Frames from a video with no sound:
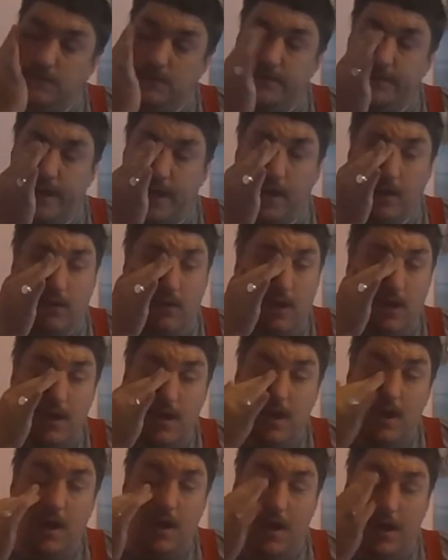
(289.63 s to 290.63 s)
Now,
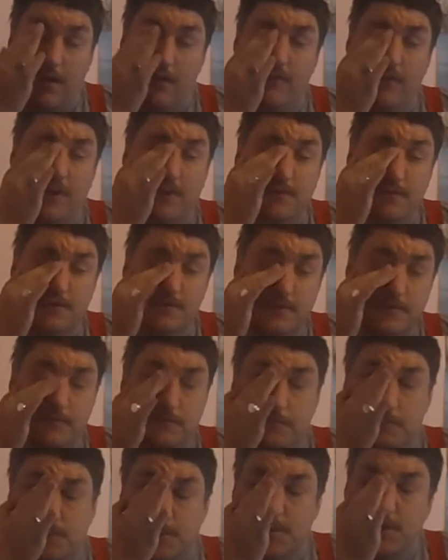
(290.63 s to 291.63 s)
I don't think much of
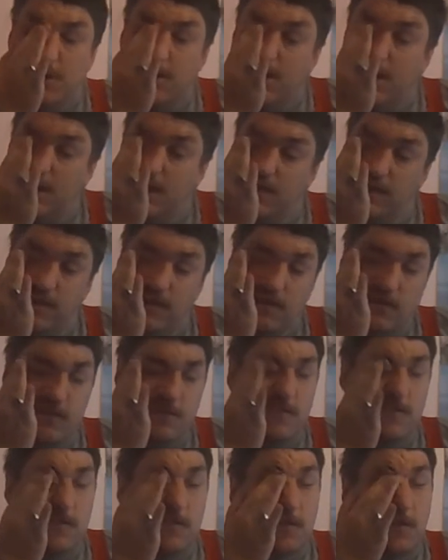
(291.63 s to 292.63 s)
early access
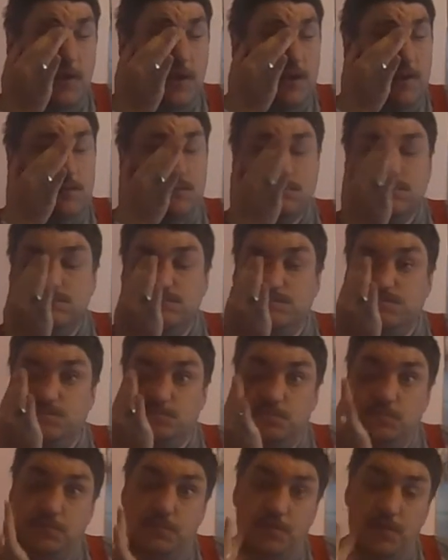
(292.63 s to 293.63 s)
because of the
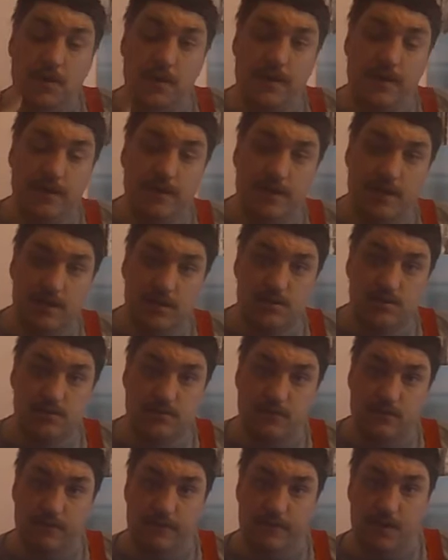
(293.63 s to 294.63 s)
buggy
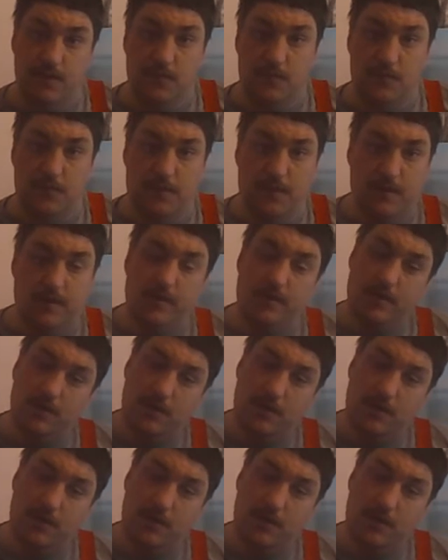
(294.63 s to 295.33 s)
nature of it, but